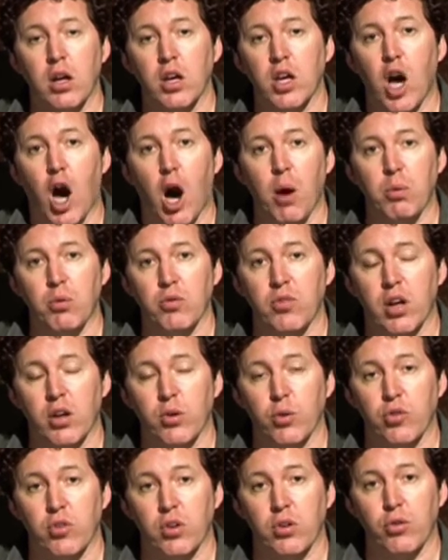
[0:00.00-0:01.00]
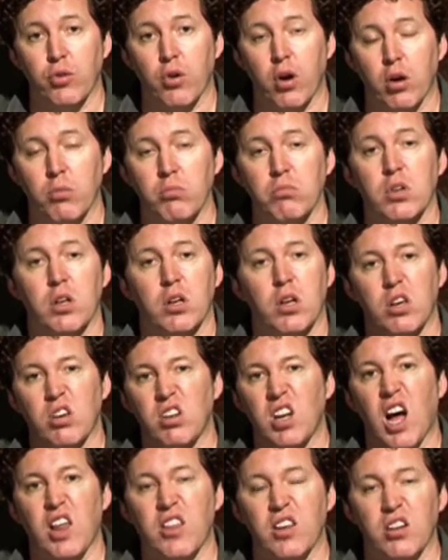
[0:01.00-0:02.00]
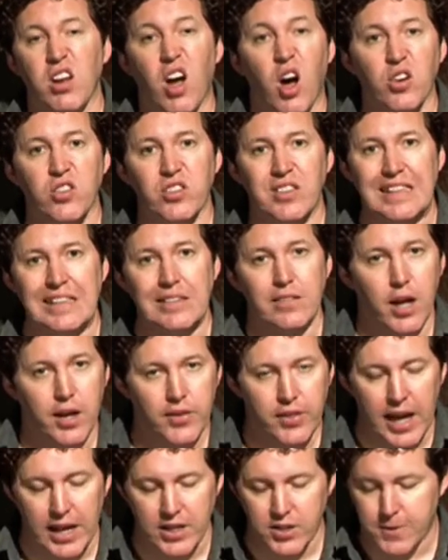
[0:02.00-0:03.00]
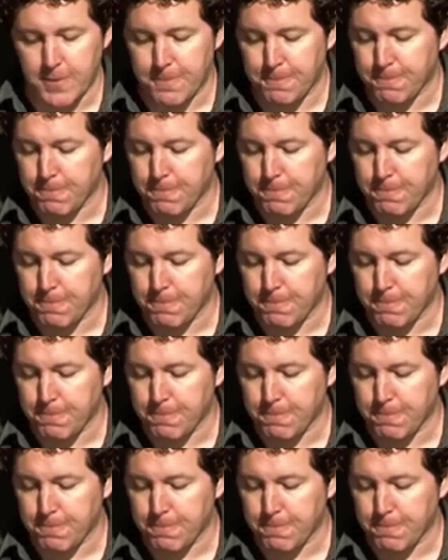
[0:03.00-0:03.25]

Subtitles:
carpal tunnel syndrome, and other nasties like that.